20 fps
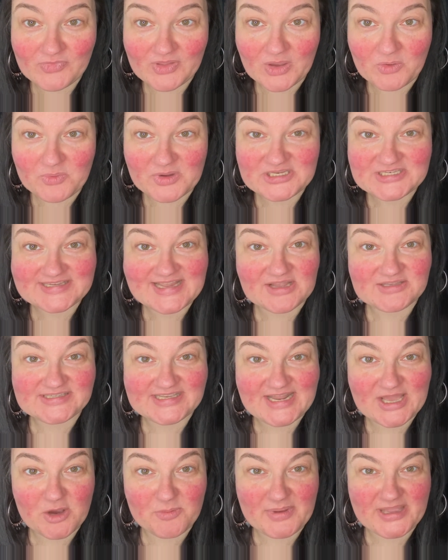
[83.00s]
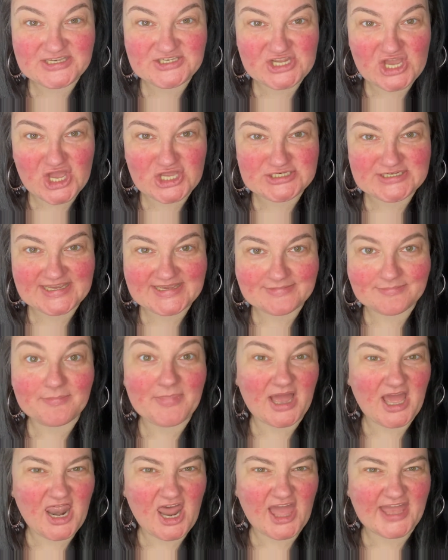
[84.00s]
which sounds a little bit dirty,
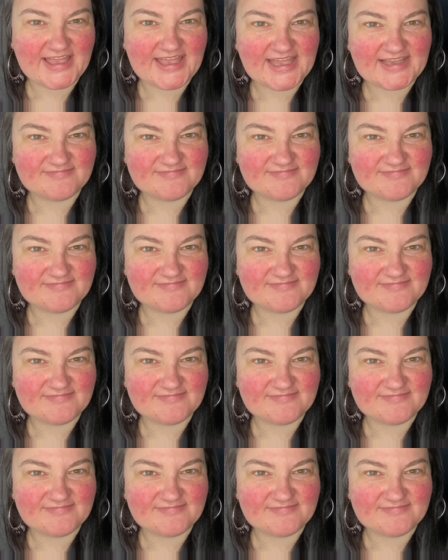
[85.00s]
but I like it.